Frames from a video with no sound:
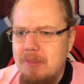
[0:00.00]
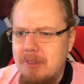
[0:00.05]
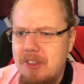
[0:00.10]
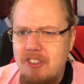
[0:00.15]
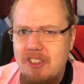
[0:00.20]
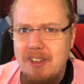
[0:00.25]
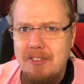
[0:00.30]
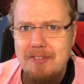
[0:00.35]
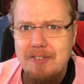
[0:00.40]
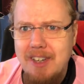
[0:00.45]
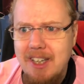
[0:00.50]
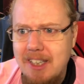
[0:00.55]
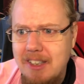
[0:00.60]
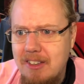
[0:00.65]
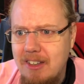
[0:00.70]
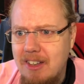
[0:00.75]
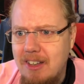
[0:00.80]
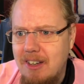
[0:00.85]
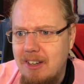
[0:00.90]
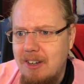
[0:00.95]
which I find
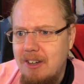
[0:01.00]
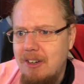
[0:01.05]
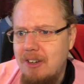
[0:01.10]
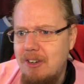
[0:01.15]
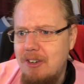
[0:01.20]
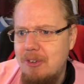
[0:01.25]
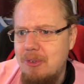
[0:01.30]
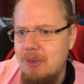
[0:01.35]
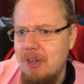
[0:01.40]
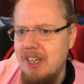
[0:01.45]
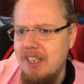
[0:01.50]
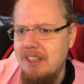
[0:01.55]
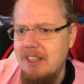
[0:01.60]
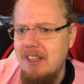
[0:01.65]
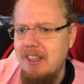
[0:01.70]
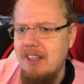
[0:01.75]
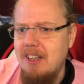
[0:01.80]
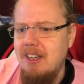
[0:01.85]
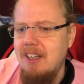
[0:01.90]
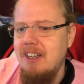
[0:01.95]
uh,
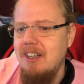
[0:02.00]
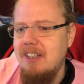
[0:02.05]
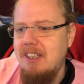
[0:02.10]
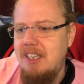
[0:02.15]
rather uh,